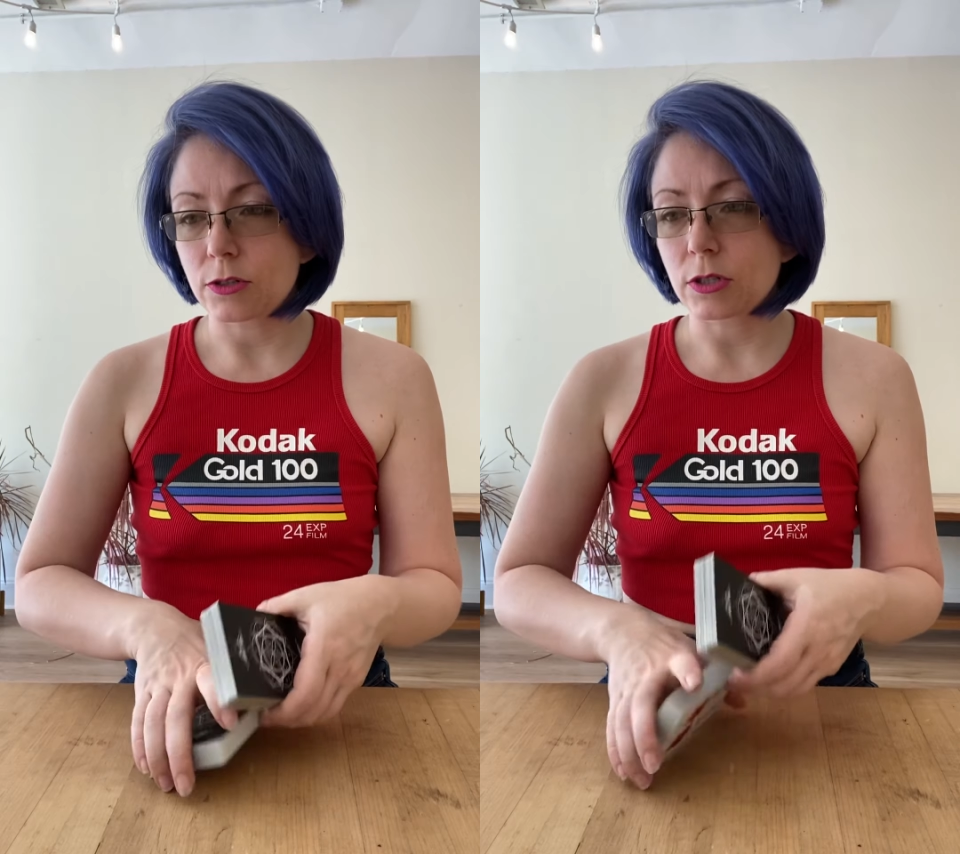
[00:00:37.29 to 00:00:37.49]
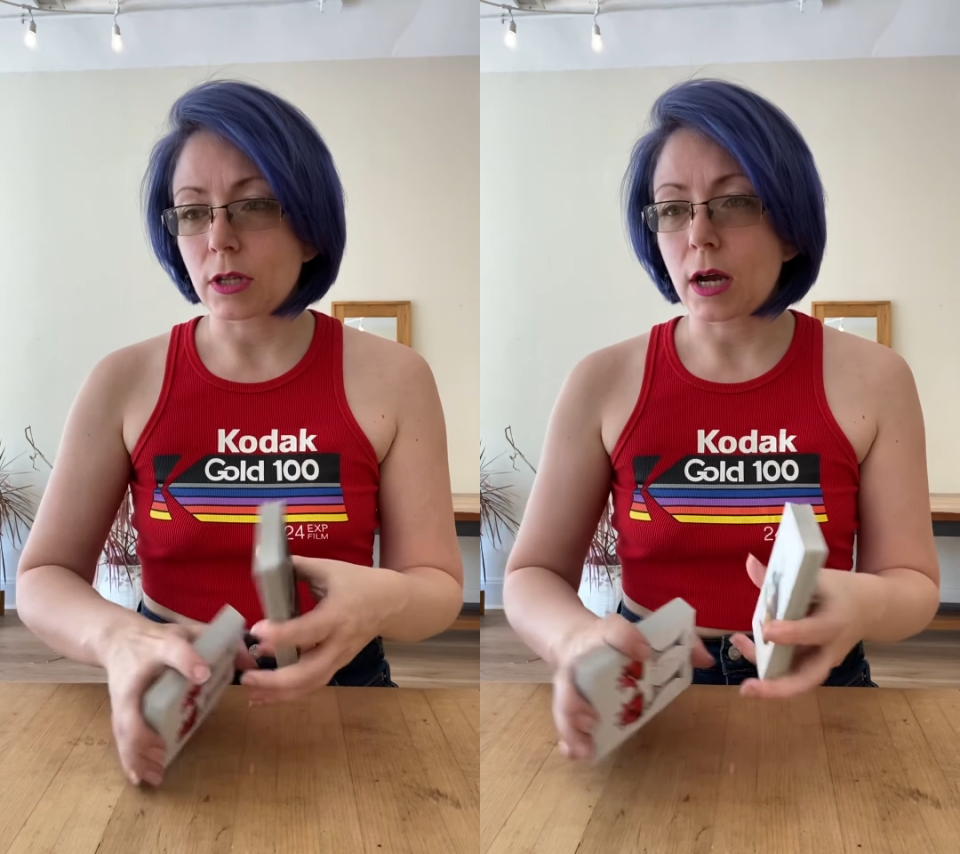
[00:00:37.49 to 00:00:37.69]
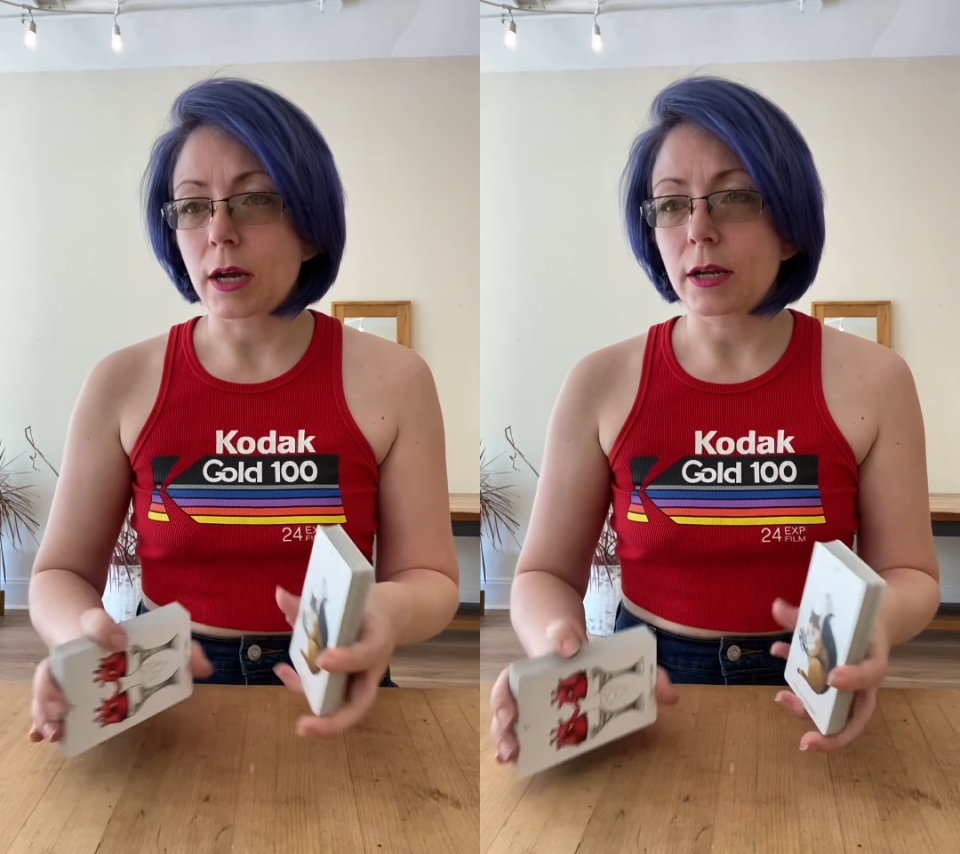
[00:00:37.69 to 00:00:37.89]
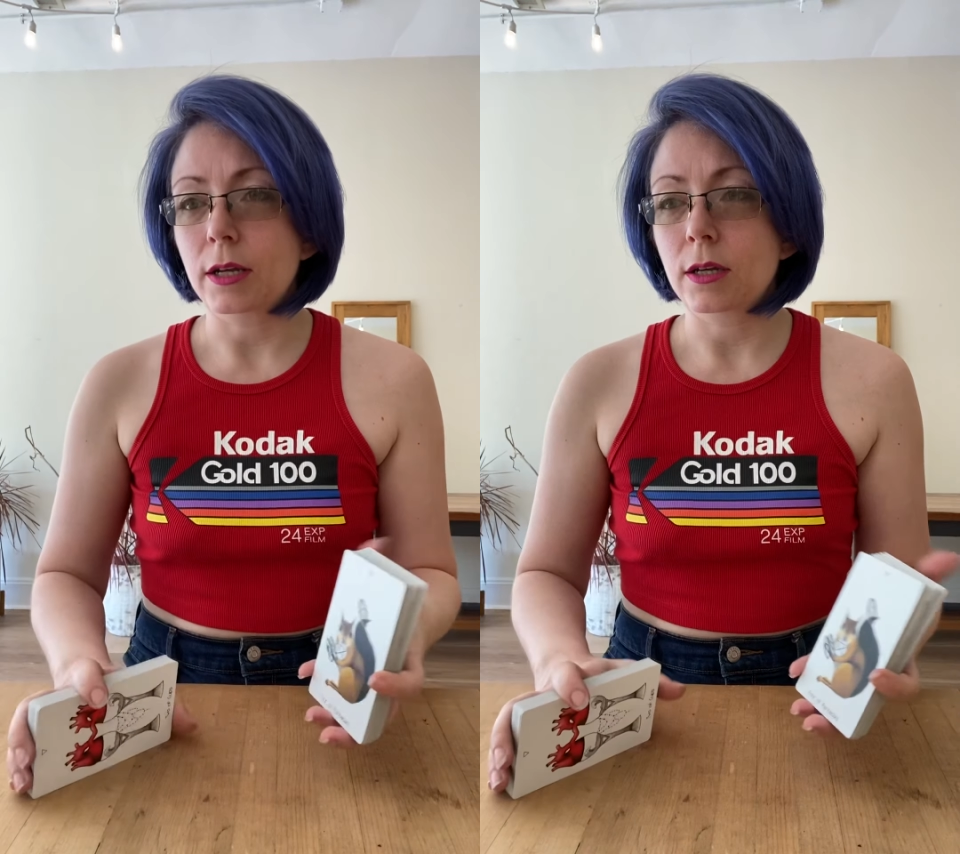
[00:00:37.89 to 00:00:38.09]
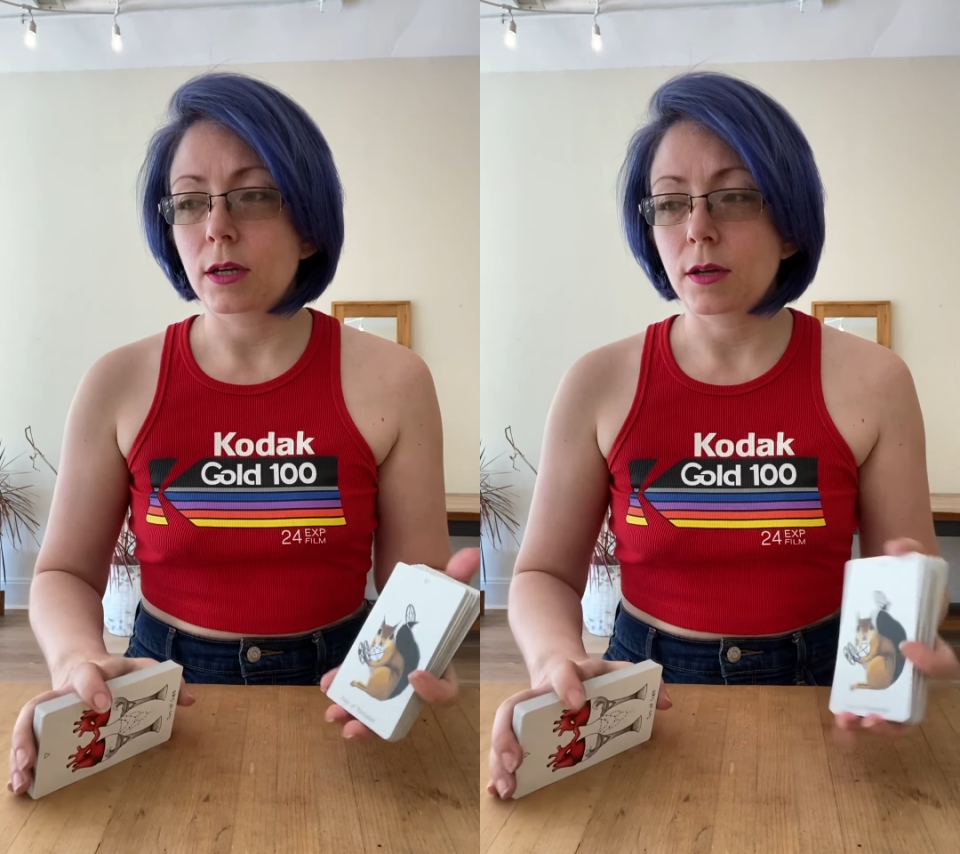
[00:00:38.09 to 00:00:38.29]
July
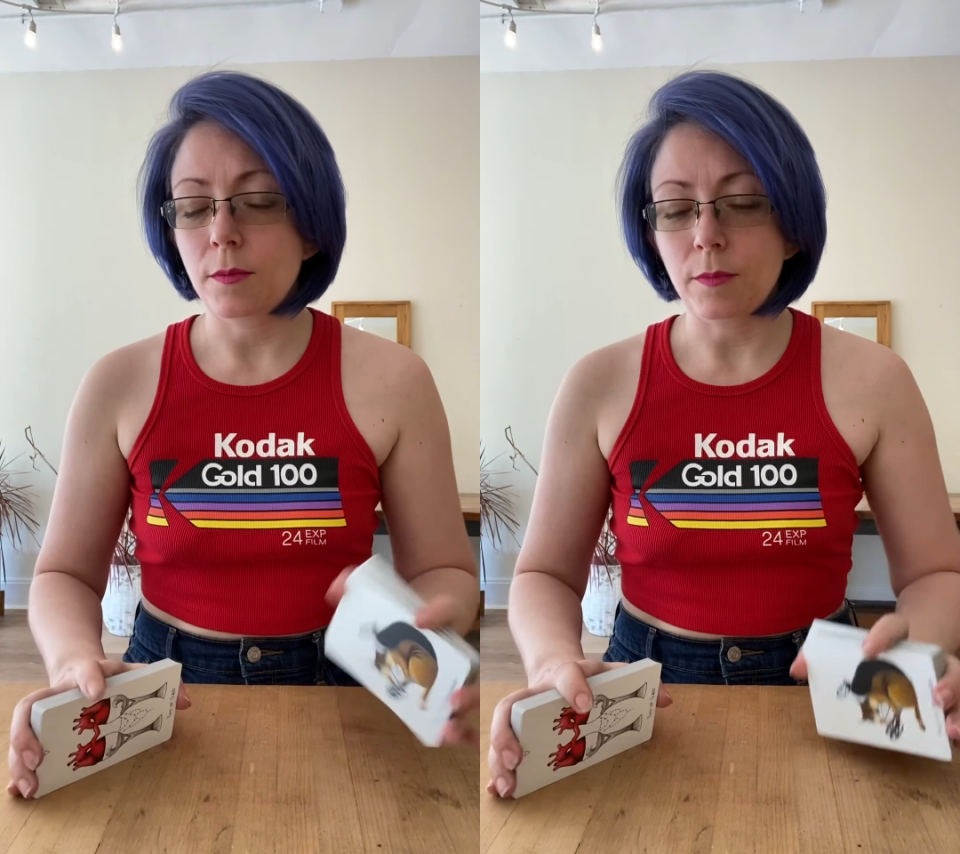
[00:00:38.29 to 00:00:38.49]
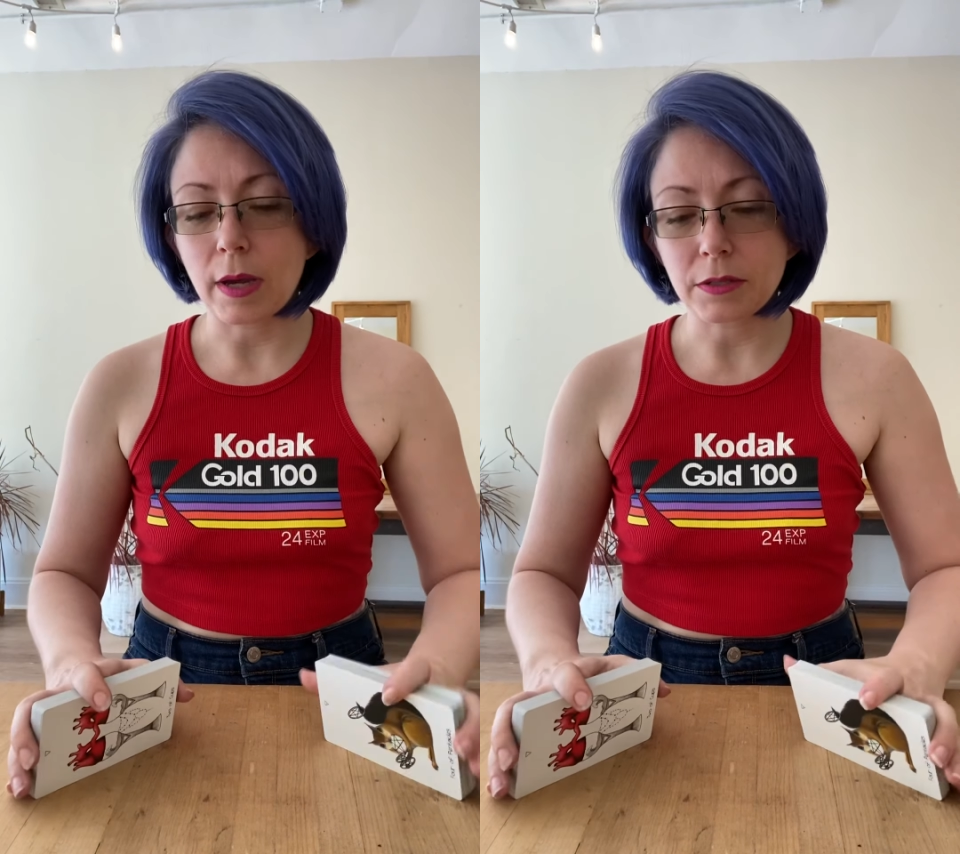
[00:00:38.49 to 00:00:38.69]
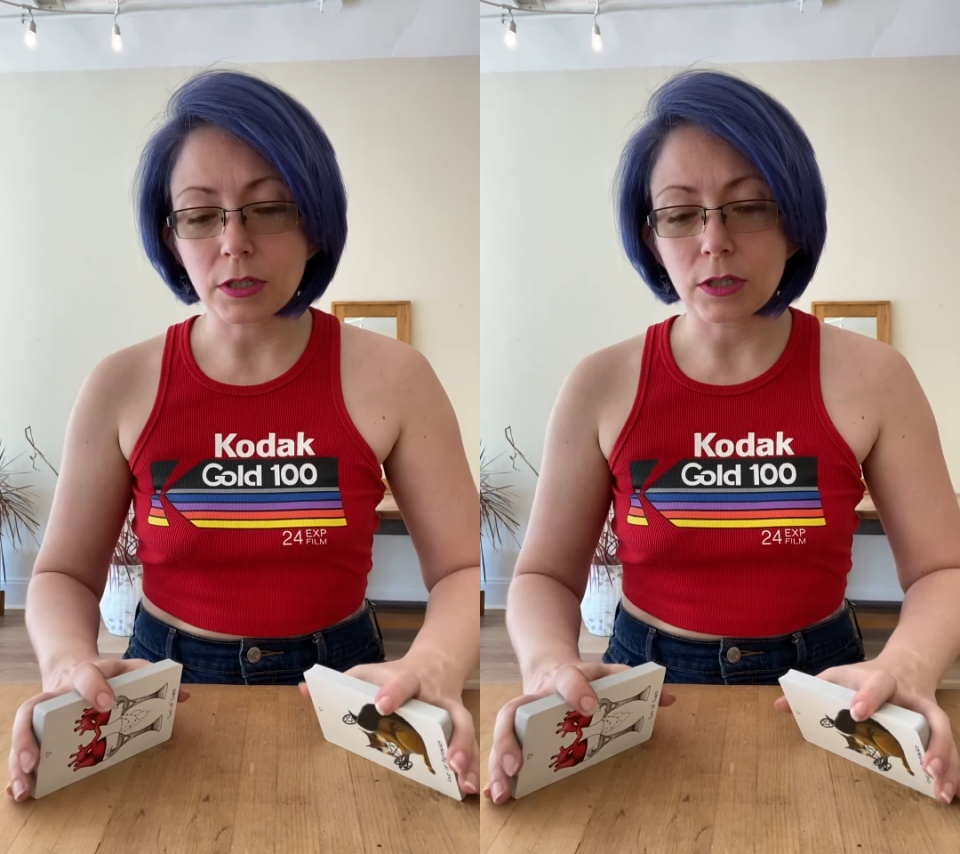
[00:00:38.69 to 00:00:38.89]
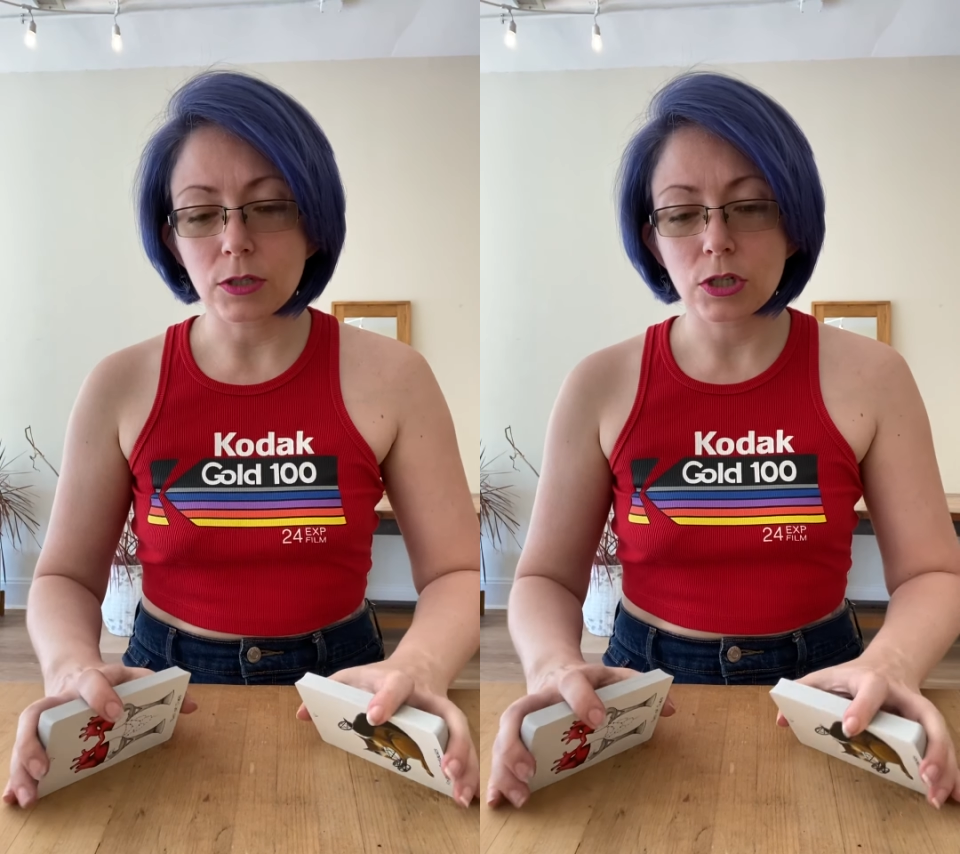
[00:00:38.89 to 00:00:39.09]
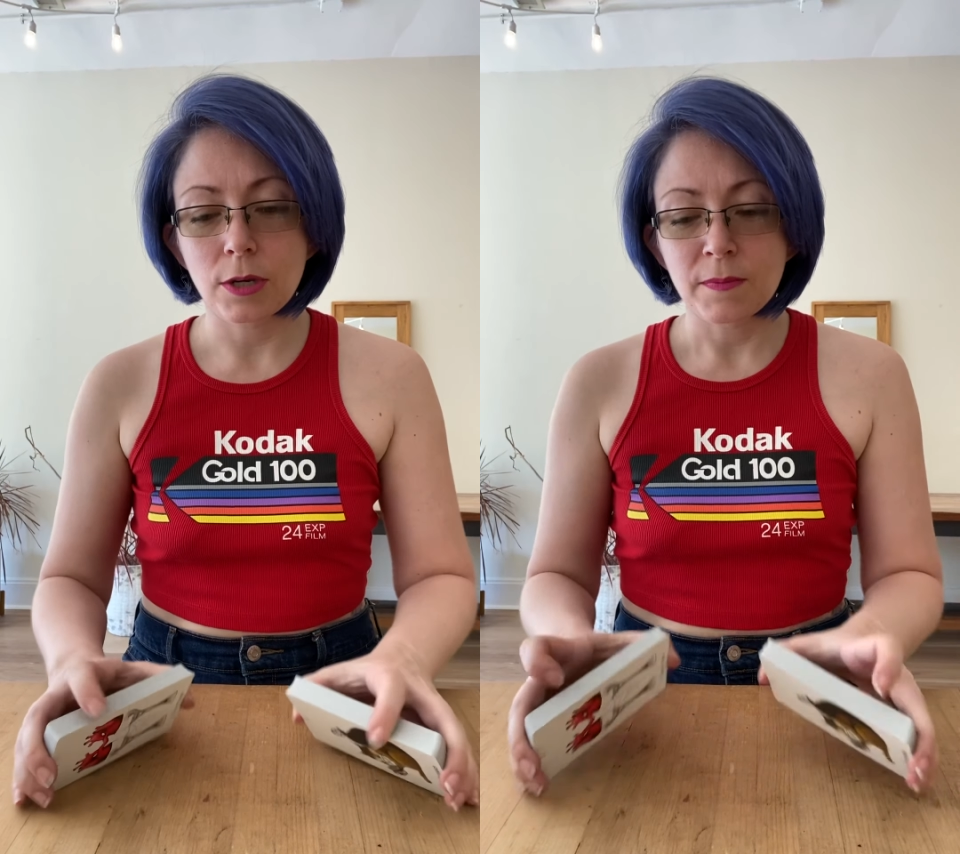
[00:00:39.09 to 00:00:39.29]

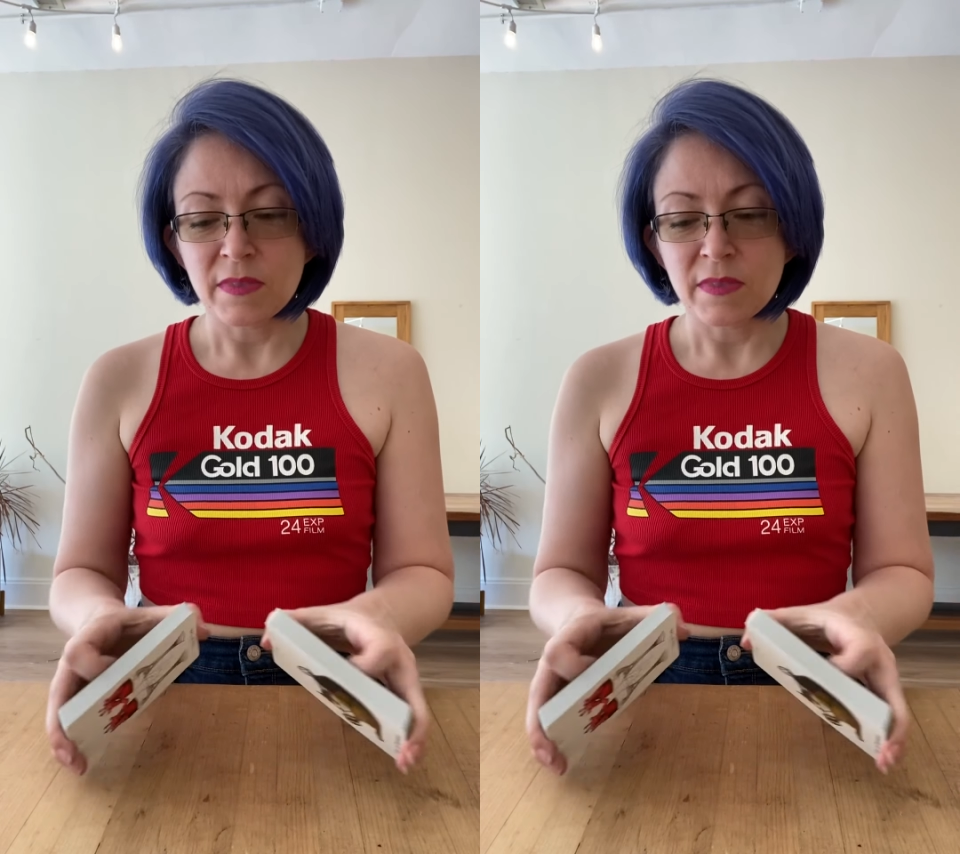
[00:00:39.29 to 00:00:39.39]
message.